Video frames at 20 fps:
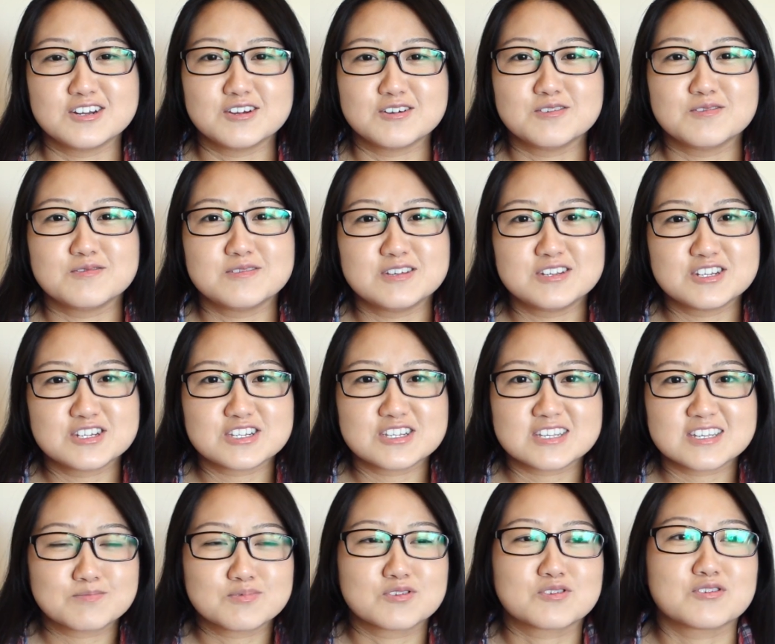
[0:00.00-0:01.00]
know, you
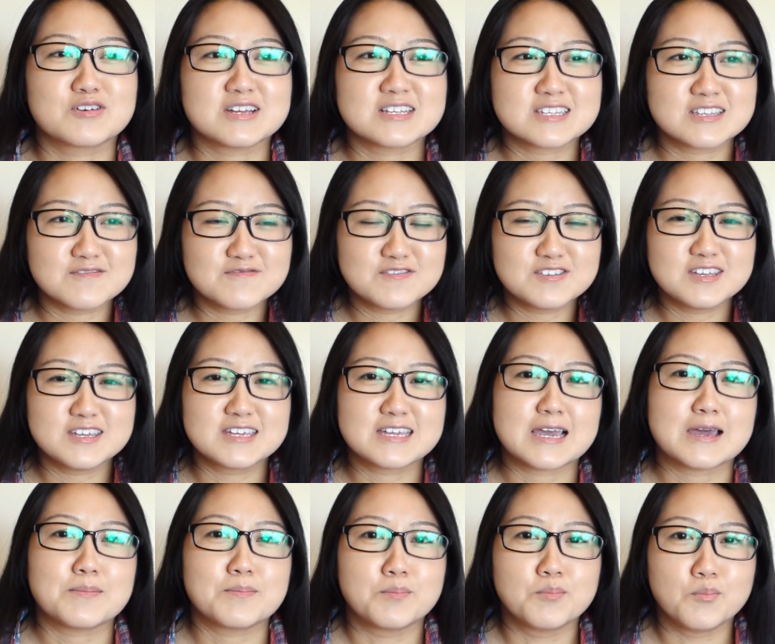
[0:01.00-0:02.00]
just progressively
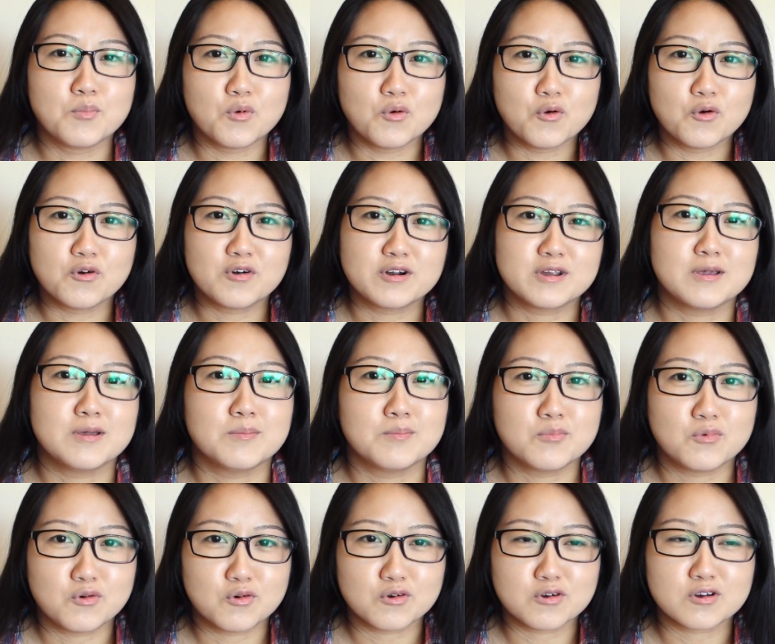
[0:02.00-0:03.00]
get more and
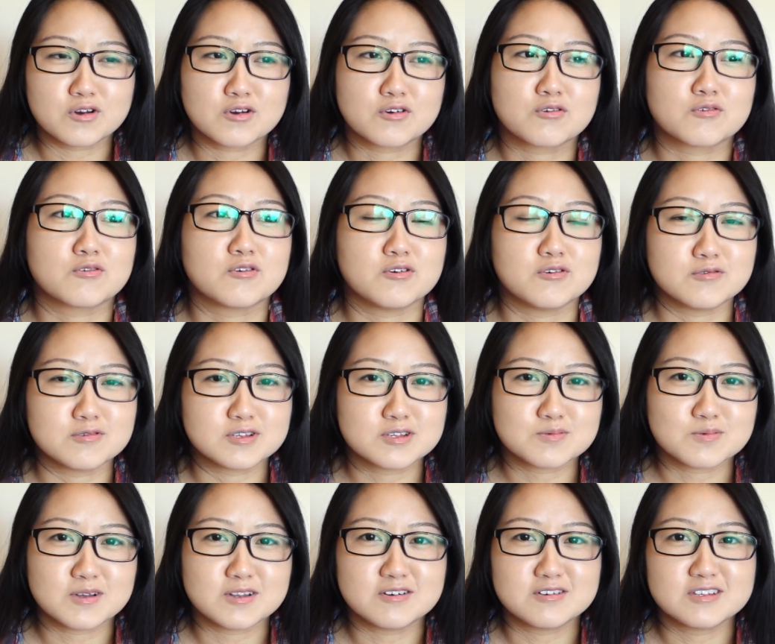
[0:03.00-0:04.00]
more gross
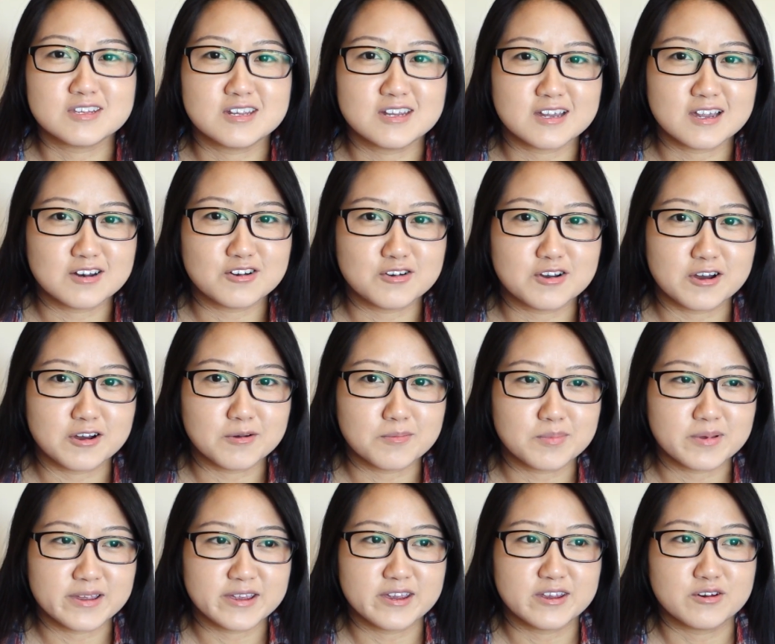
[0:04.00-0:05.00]
while you're sitting on your
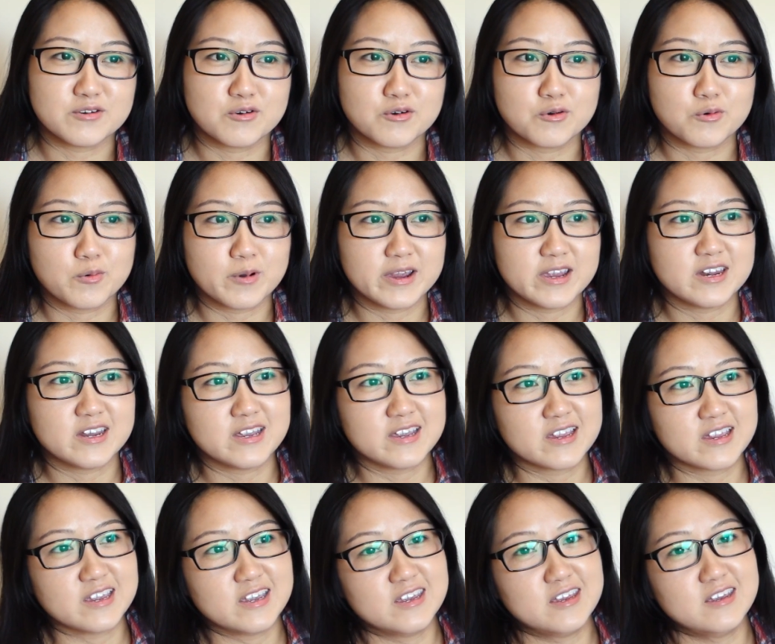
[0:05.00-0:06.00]
airplane or
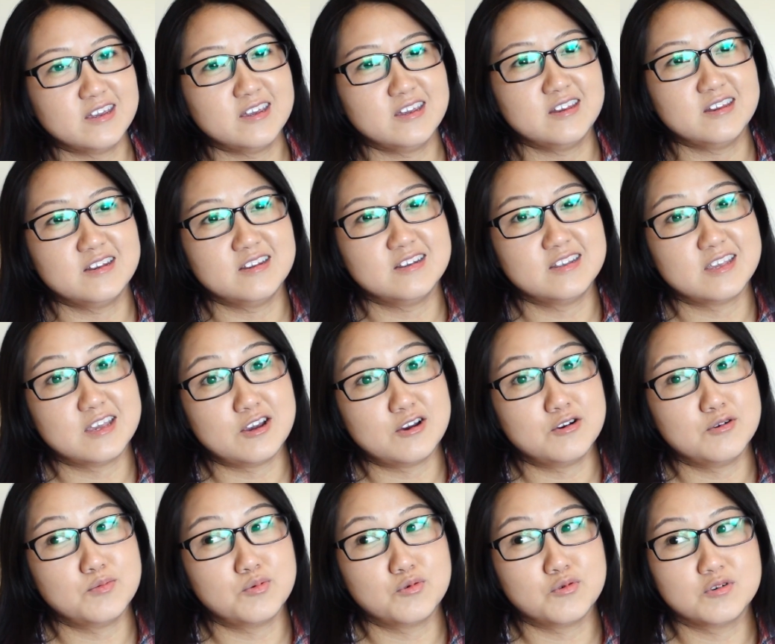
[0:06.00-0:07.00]
waiting in the
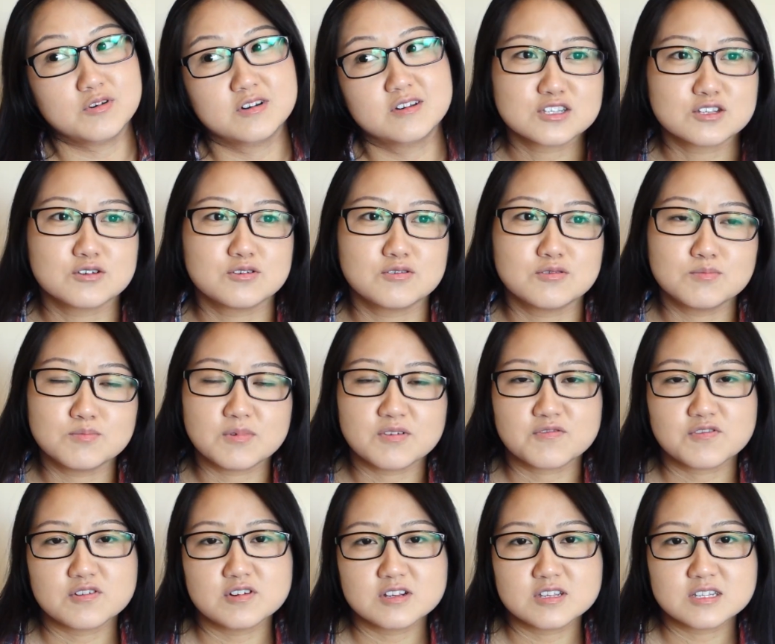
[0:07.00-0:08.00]
airport. So my
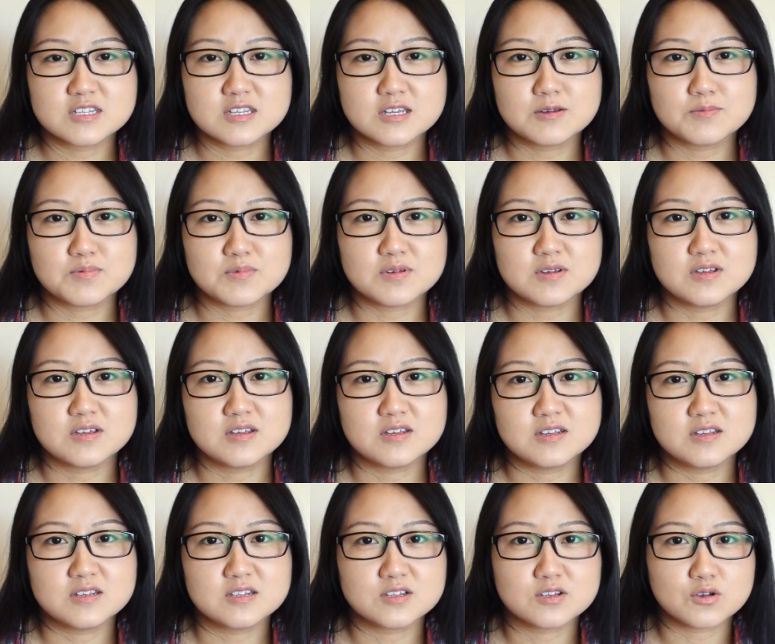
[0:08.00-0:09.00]
first tip
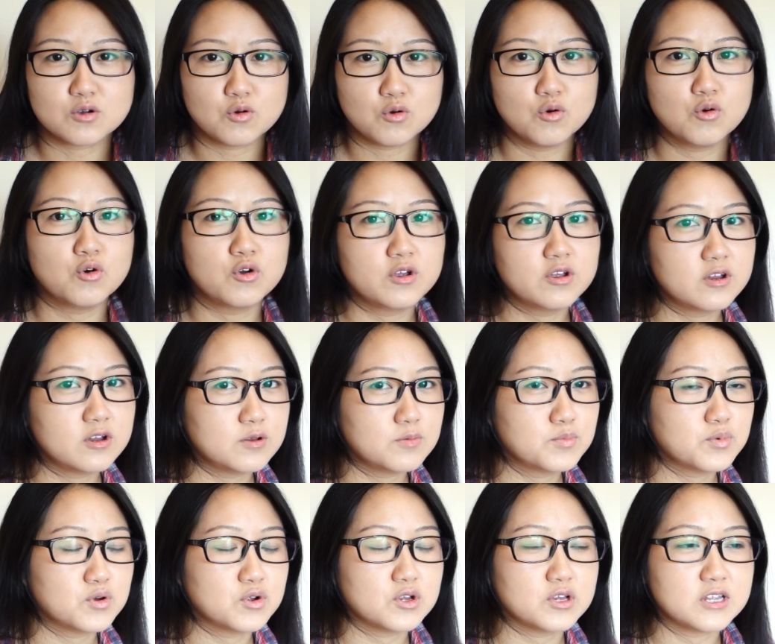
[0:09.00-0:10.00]
is oil
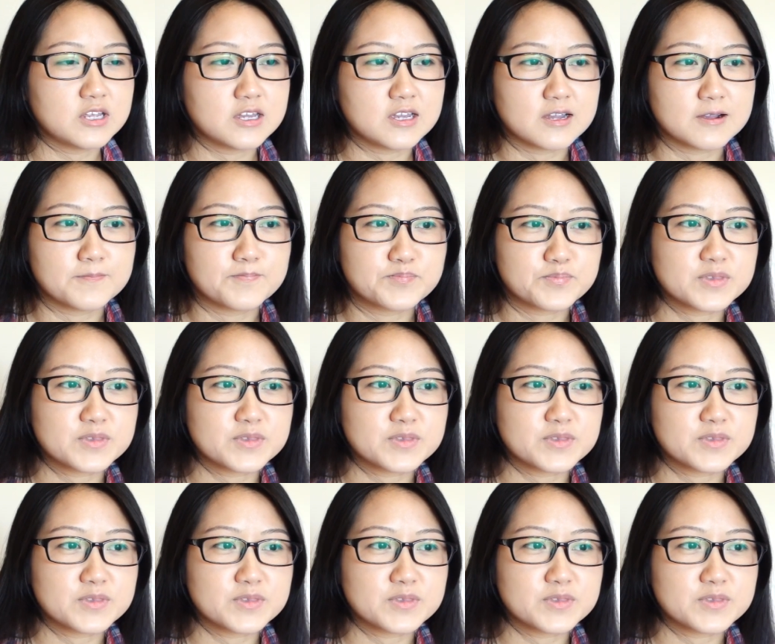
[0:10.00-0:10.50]
pulling.